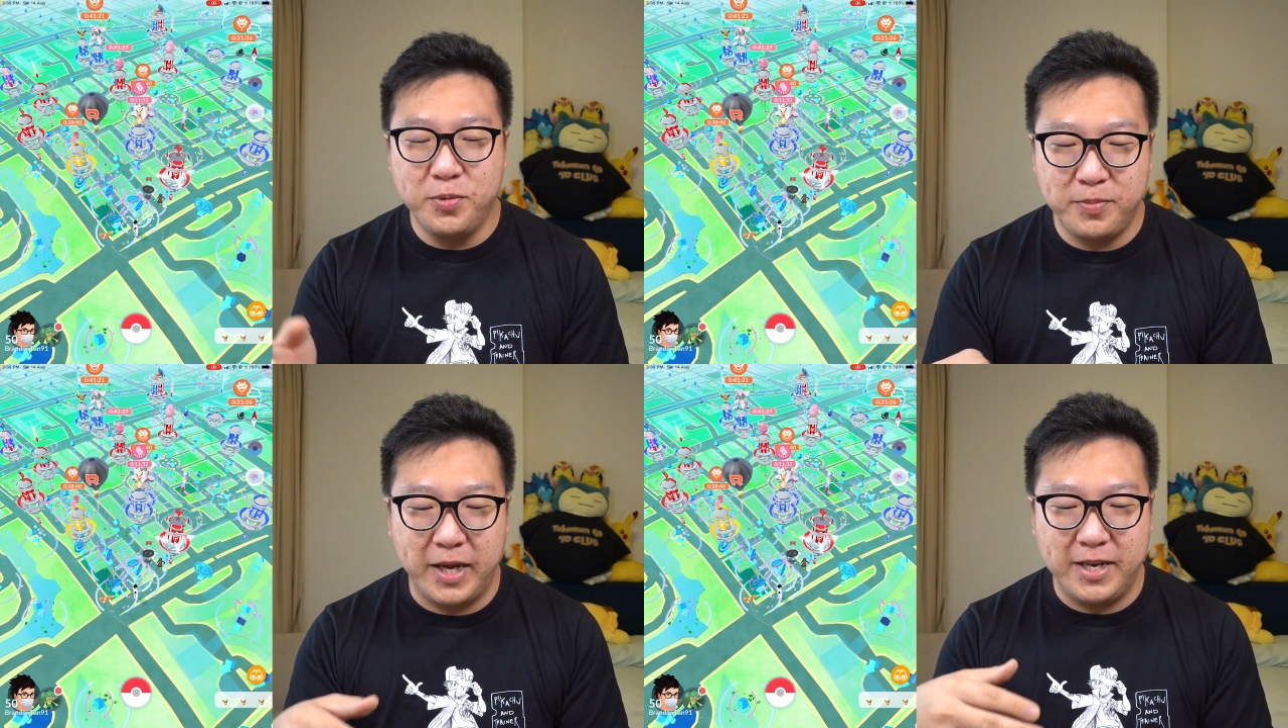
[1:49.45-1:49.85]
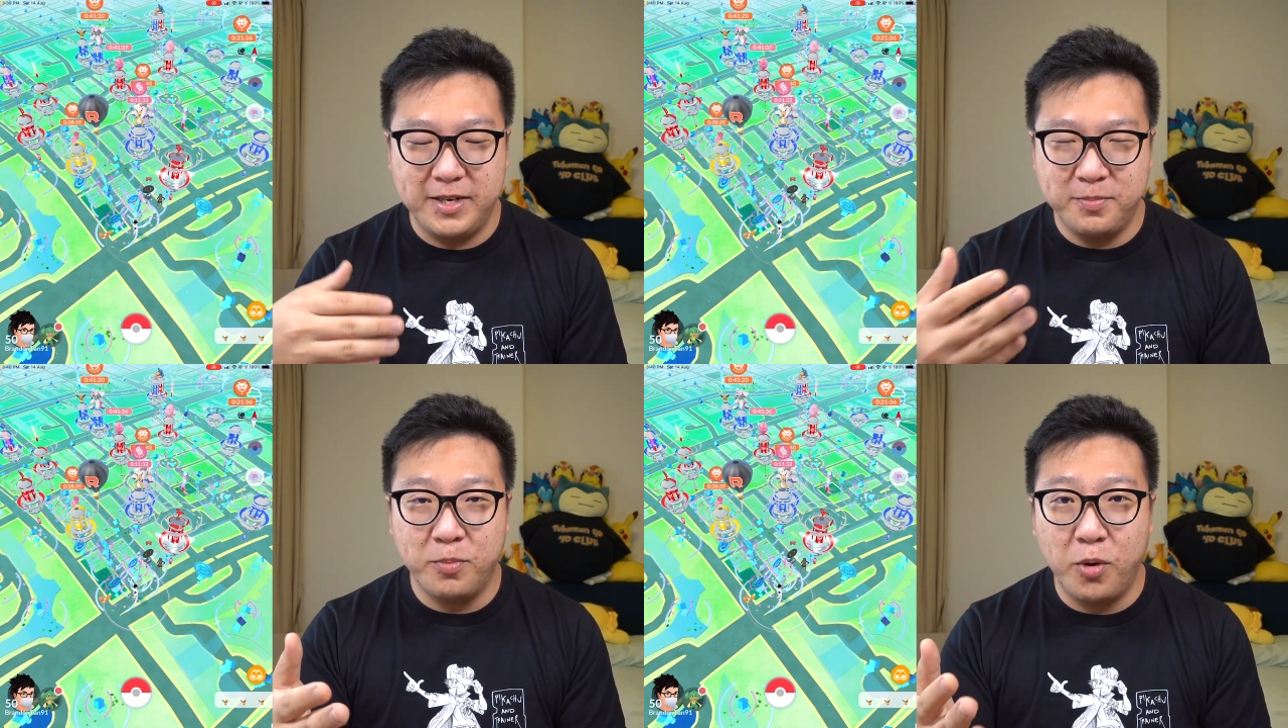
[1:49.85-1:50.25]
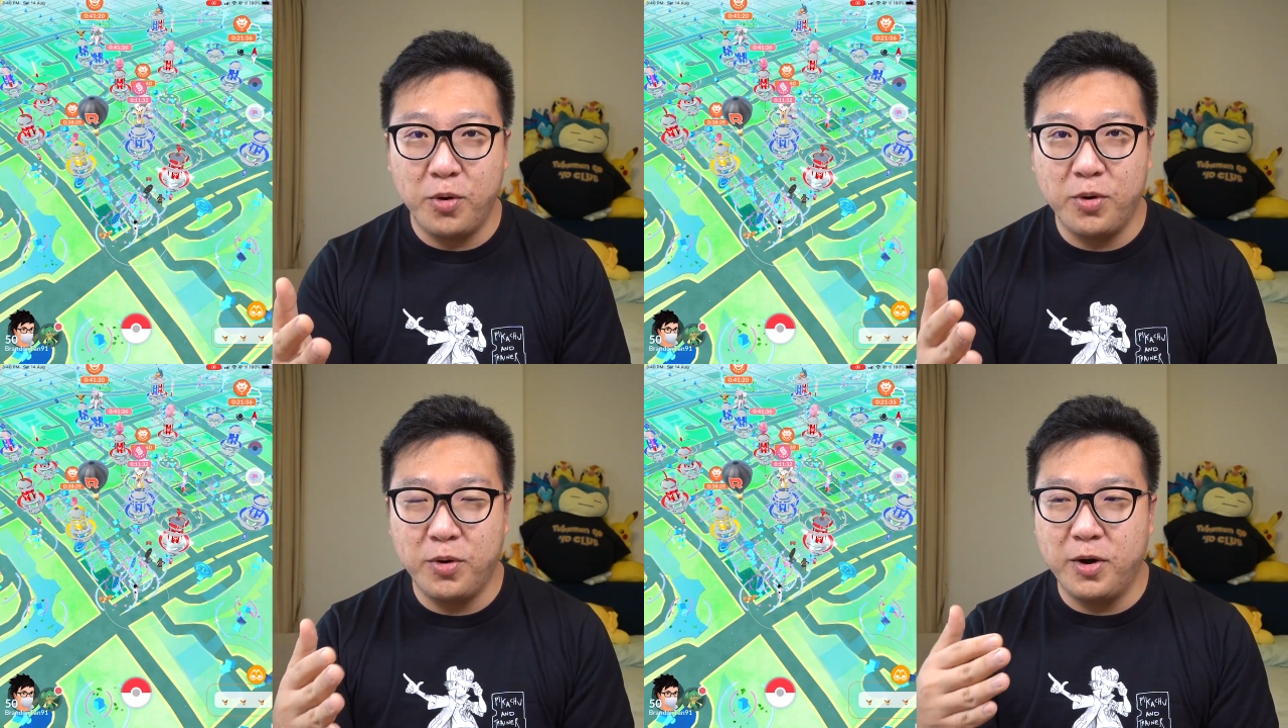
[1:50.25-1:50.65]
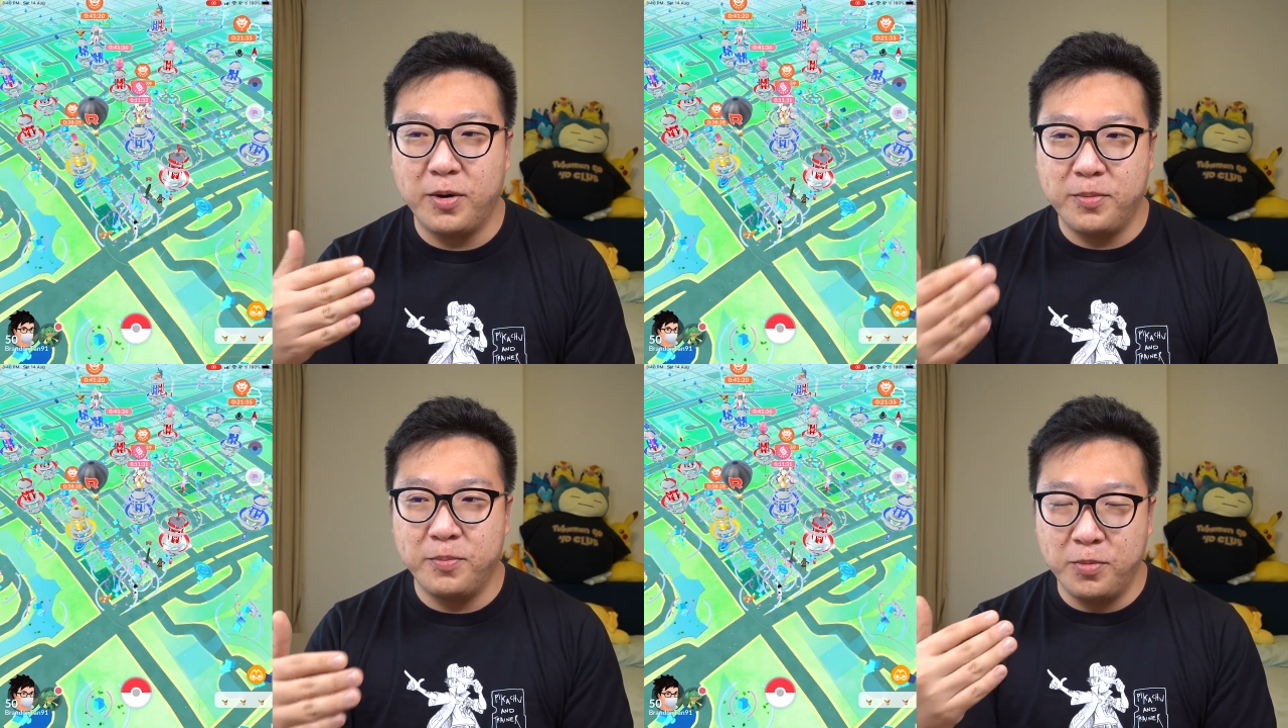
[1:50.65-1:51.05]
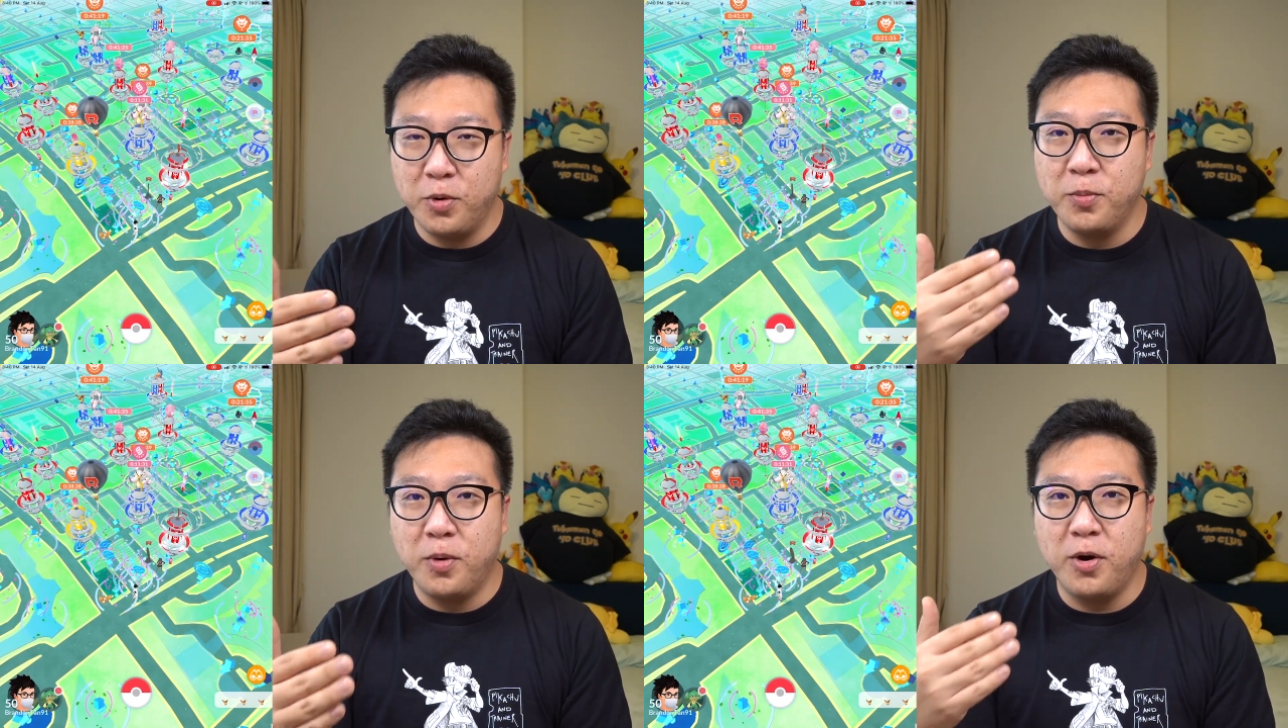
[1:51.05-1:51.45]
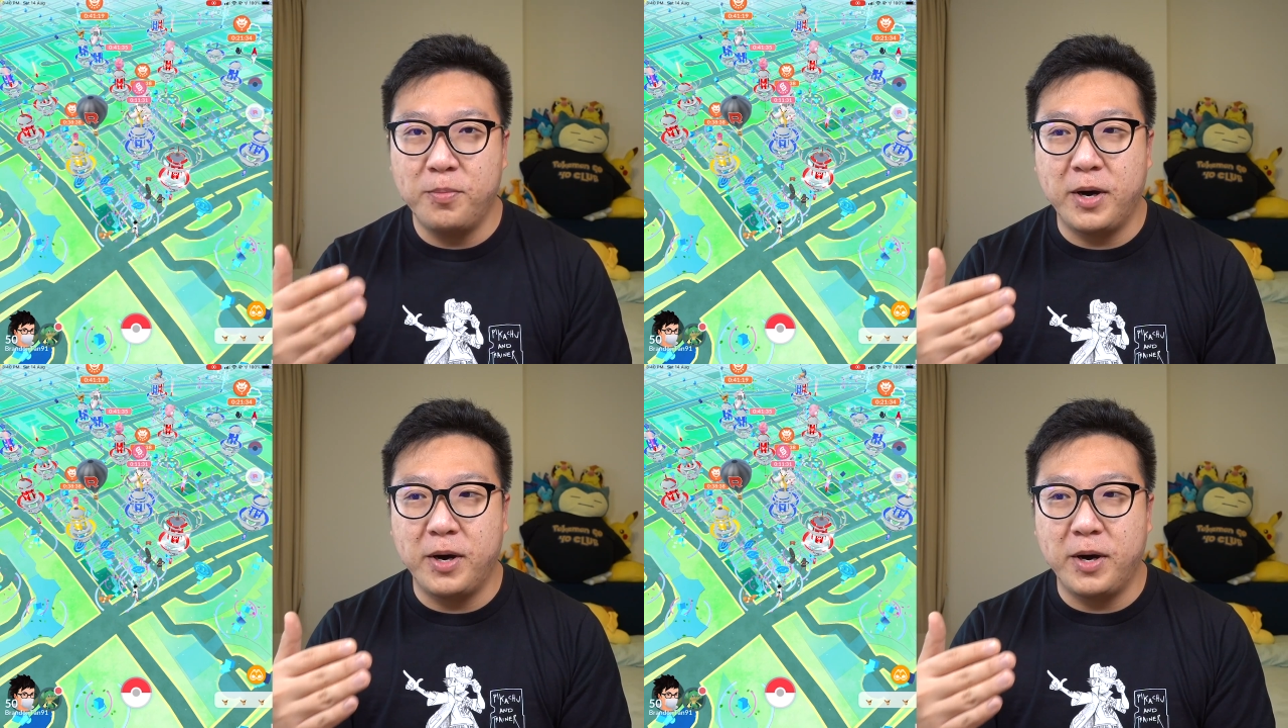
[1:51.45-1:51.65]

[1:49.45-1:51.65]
but more know more